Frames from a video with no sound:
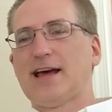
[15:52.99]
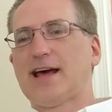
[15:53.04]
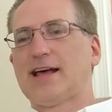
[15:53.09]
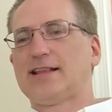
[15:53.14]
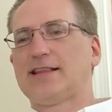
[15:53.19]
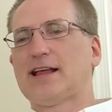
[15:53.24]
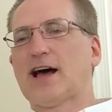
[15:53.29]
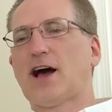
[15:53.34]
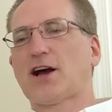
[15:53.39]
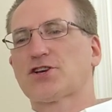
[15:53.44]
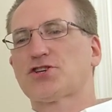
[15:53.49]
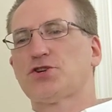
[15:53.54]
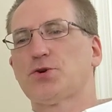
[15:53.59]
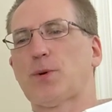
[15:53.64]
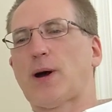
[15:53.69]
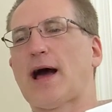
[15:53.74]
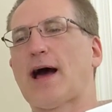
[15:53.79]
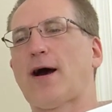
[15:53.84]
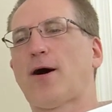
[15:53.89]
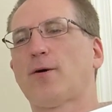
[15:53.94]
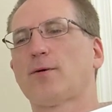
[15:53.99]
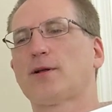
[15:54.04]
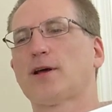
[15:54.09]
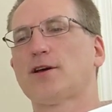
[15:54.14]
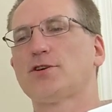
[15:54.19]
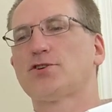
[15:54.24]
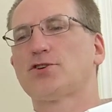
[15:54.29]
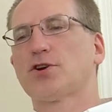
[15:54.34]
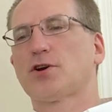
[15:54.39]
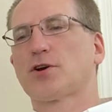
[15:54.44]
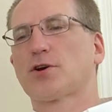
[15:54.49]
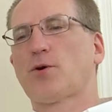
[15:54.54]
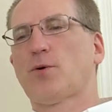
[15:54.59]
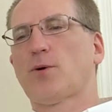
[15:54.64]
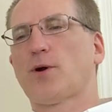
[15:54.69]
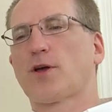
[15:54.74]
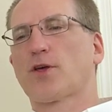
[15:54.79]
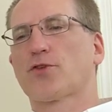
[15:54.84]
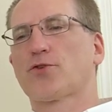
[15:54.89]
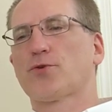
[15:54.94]
and knocks you out as you're
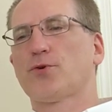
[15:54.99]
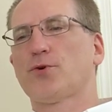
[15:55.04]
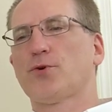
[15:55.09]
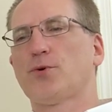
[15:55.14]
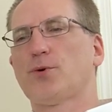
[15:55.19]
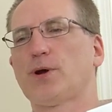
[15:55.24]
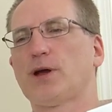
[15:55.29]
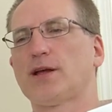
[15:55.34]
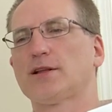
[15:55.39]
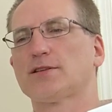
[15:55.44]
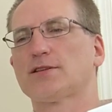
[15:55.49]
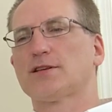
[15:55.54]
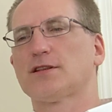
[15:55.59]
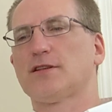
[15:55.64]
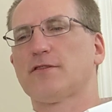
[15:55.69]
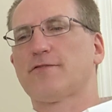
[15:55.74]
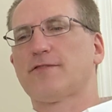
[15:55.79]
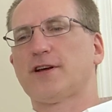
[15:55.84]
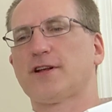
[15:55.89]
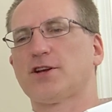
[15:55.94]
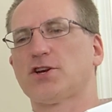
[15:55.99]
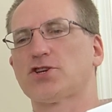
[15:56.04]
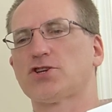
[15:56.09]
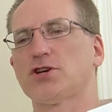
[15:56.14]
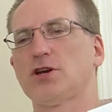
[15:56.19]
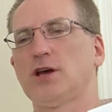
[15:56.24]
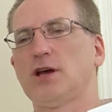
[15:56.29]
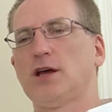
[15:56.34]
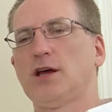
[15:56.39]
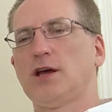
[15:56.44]
going through into the finish.